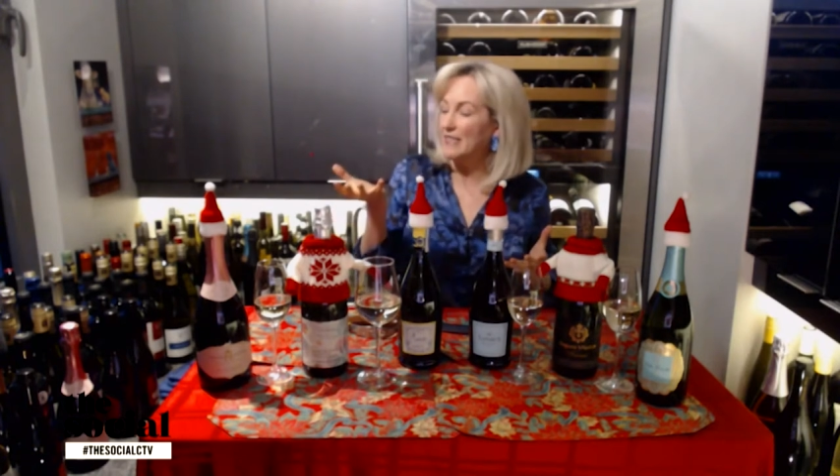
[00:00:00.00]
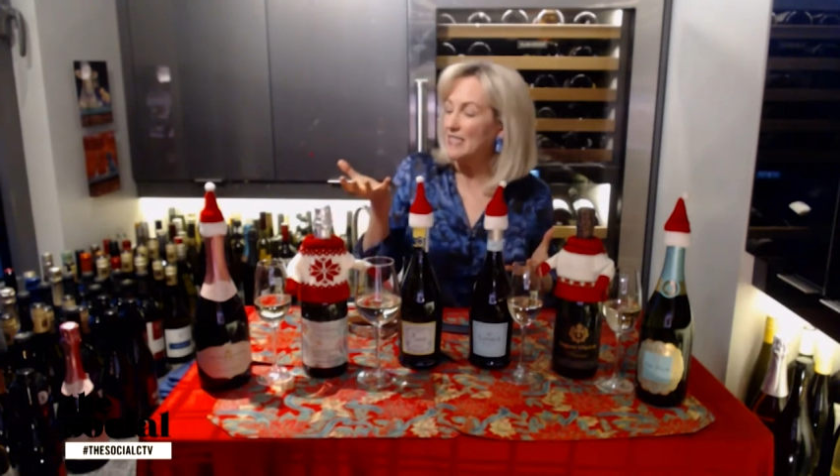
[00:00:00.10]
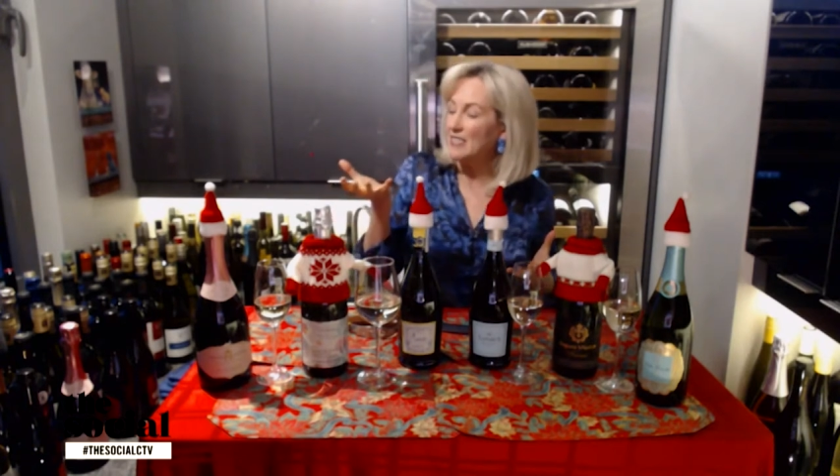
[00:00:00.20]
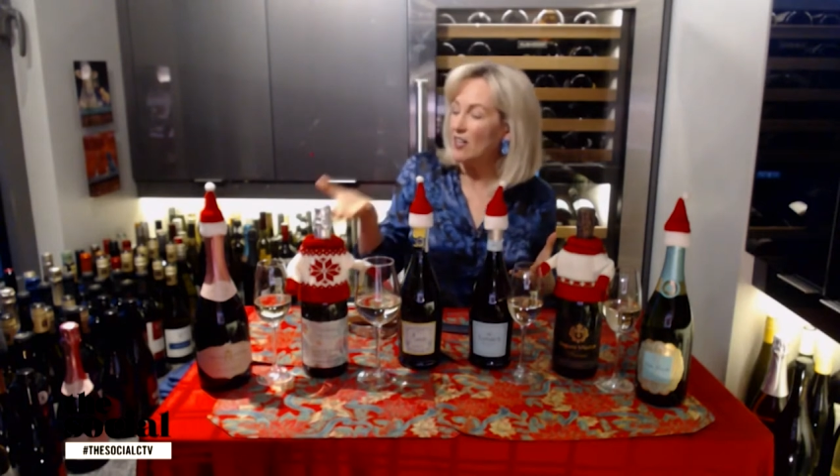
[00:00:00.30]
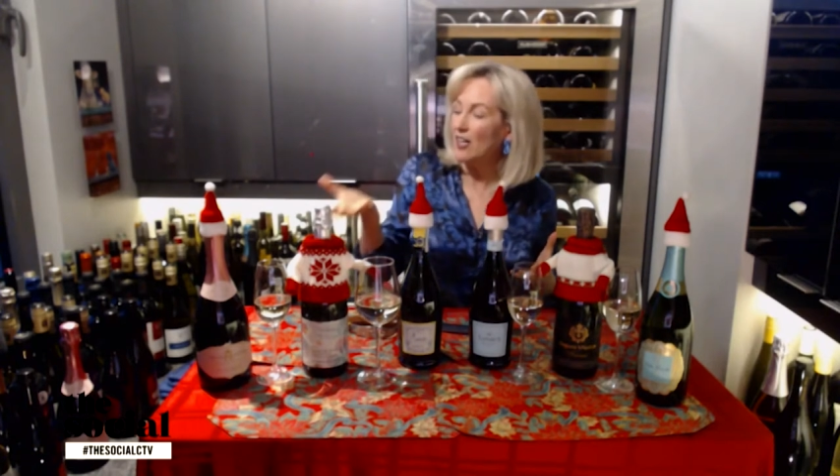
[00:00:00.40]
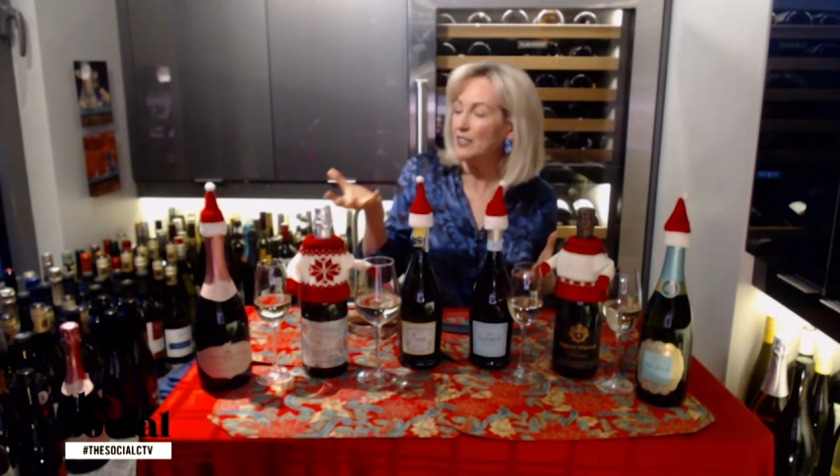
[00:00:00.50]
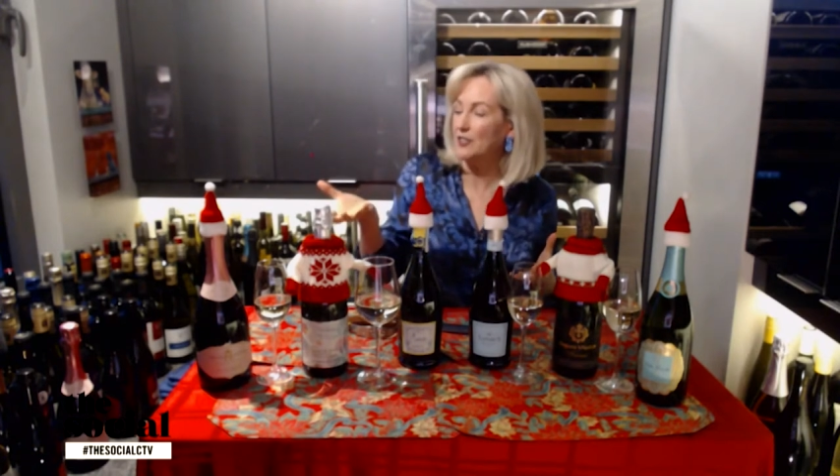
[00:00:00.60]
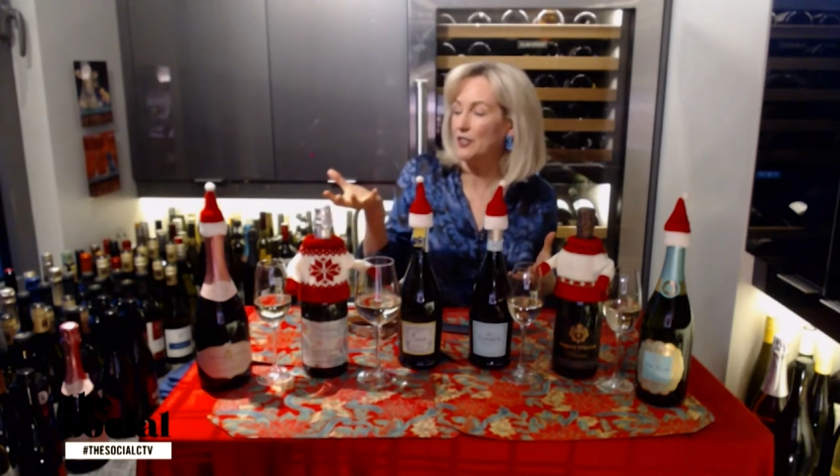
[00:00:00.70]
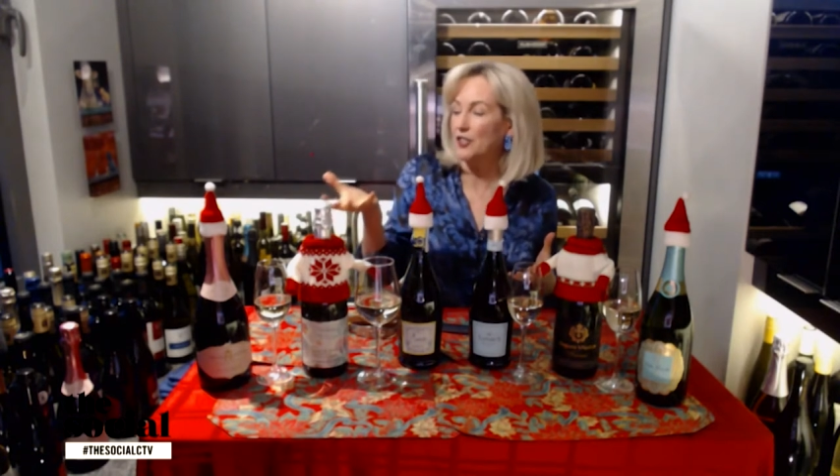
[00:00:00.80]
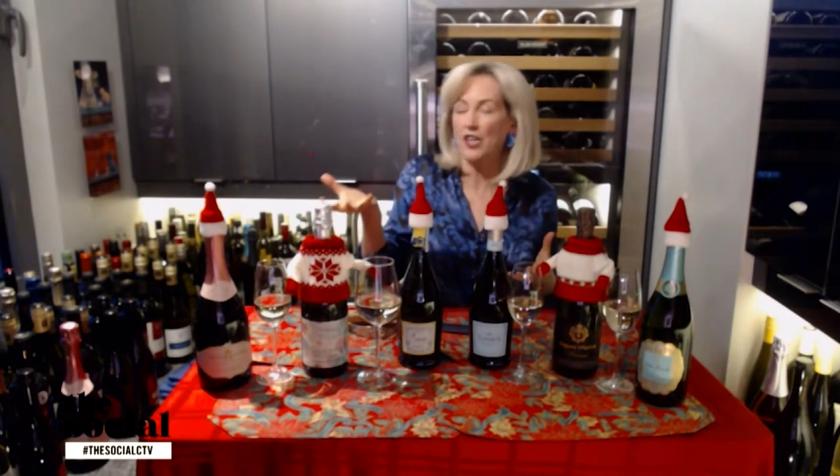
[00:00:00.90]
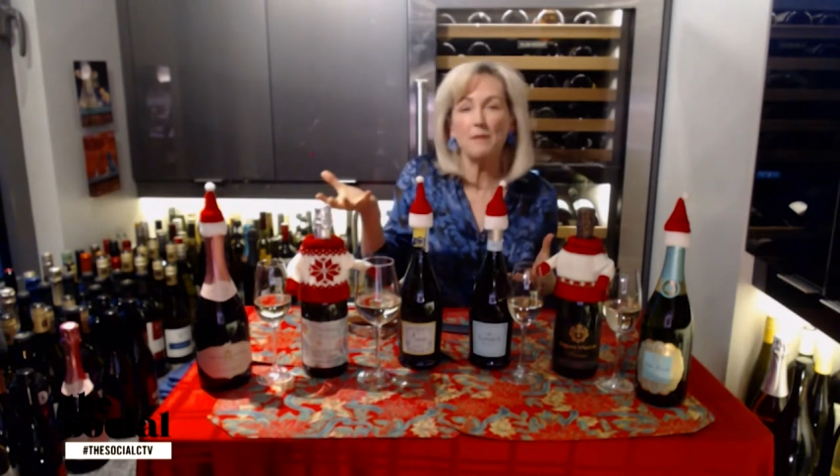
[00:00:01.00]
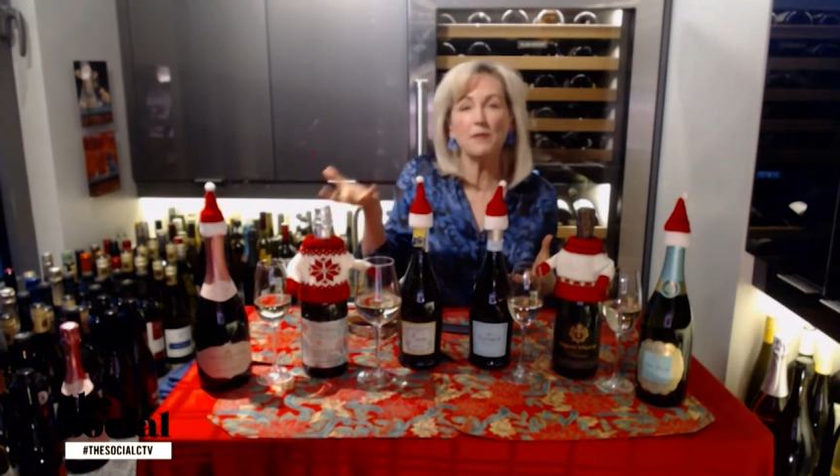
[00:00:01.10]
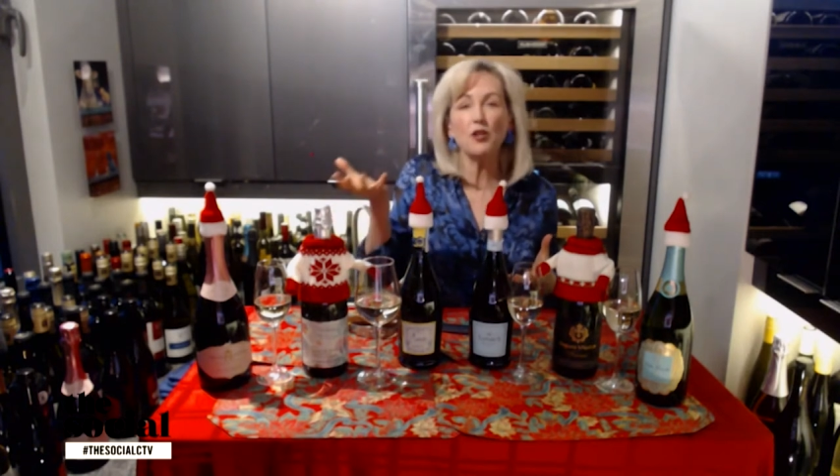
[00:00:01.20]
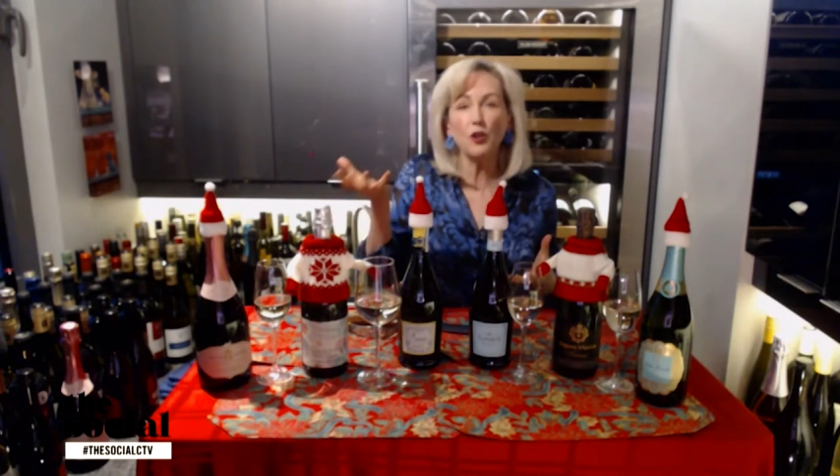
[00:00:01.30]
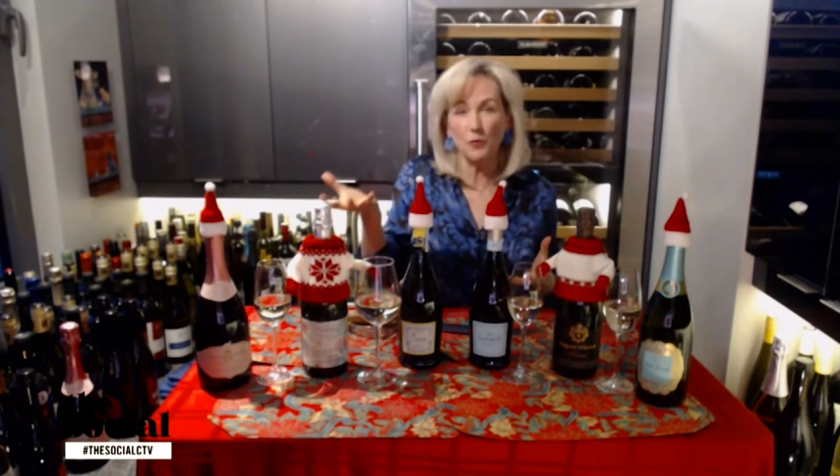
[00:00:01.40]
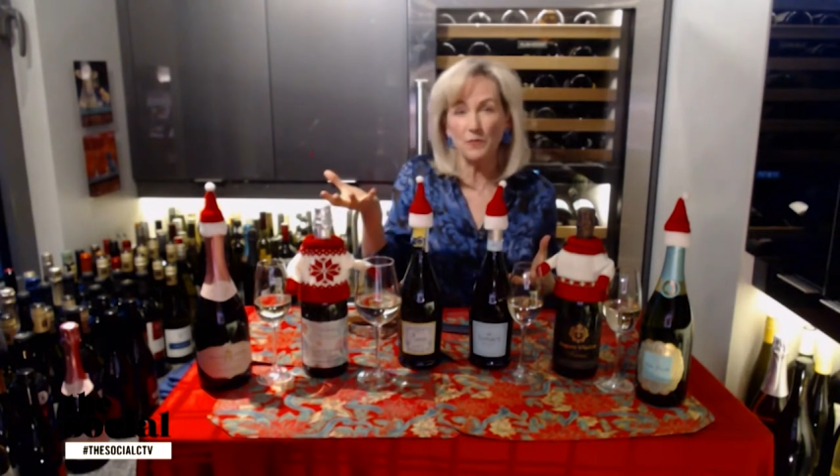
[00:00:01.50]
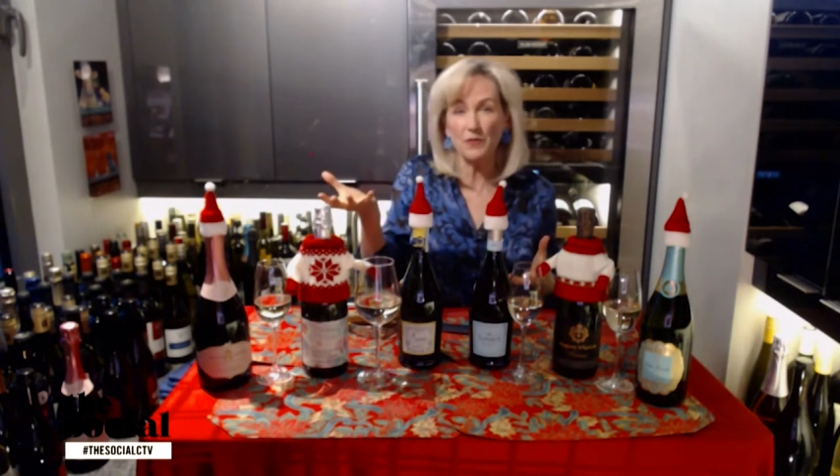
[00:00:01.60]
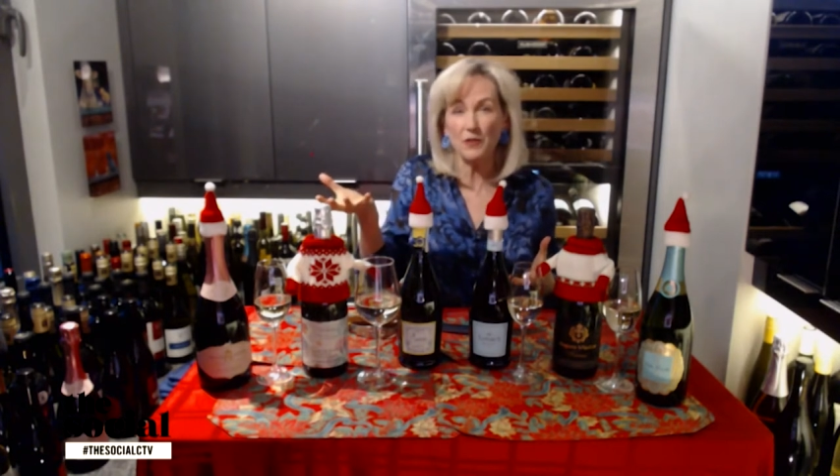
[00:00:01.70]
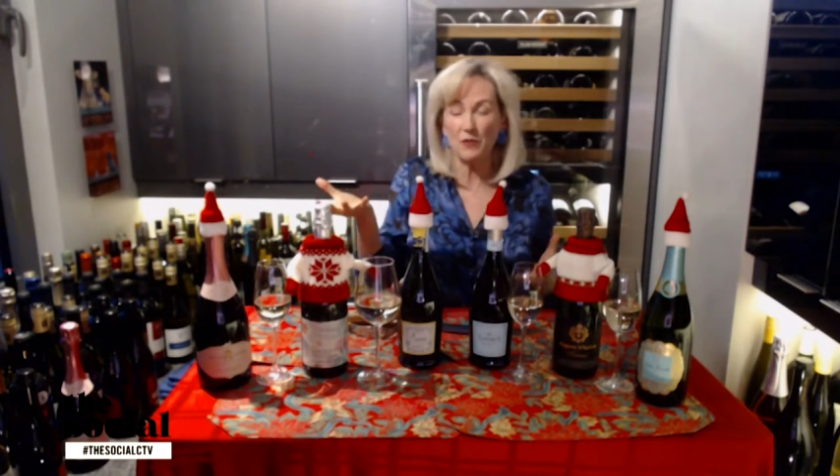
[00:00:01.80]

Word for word: saucer-shaped coupes,